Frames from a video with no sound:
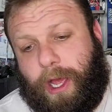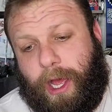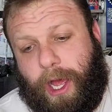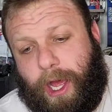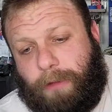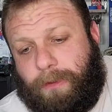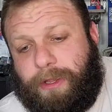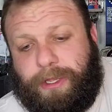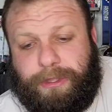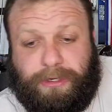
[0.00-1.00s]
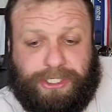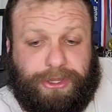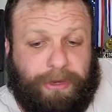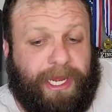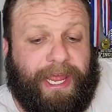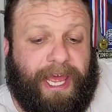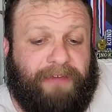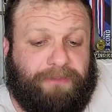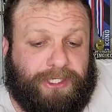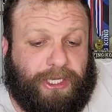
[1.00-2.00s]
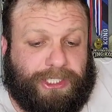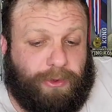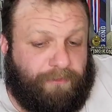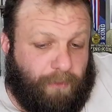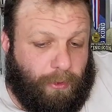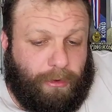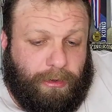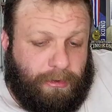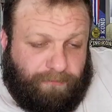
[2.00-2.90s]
There's a 3.5 and there's also a 4.